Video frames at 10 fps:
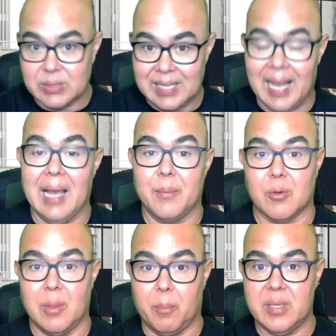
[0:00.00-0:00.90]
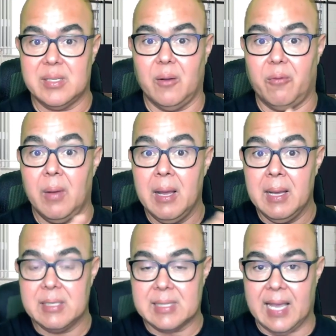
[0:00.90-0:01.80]
times, or the pre-sale
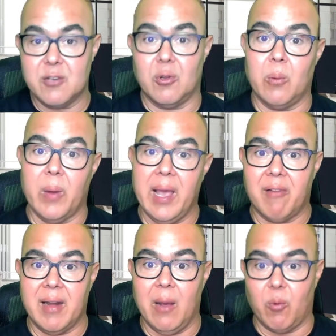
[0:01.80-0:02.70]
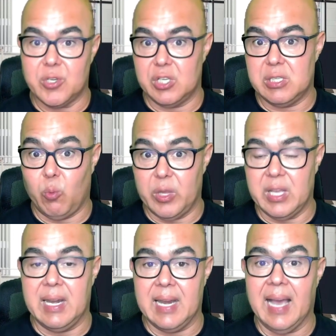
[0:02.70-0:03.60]
schedule that we have right now, which is
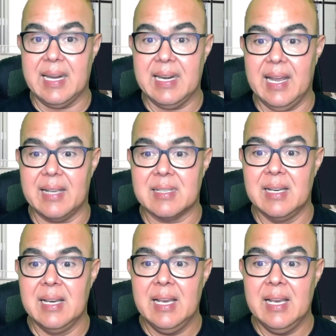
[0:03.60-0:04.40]
within 9 days,